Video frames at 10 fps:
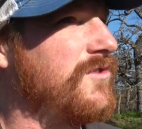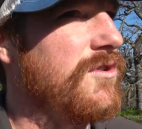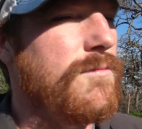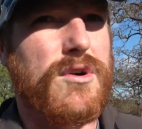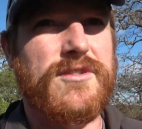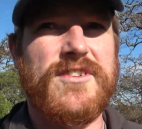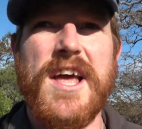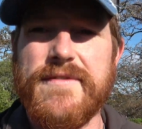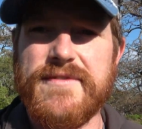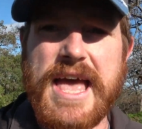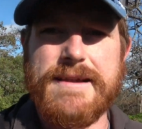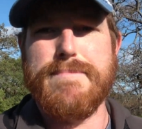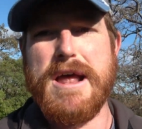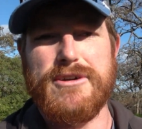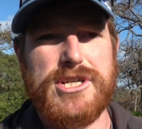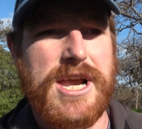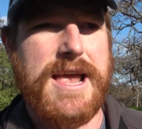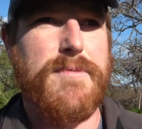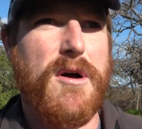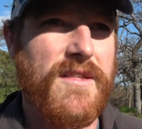do more stuff, get in better
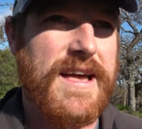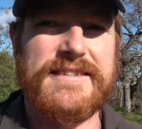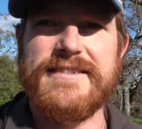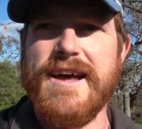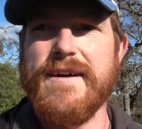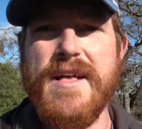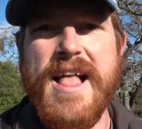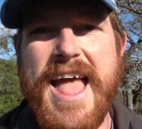shape, all that stuff.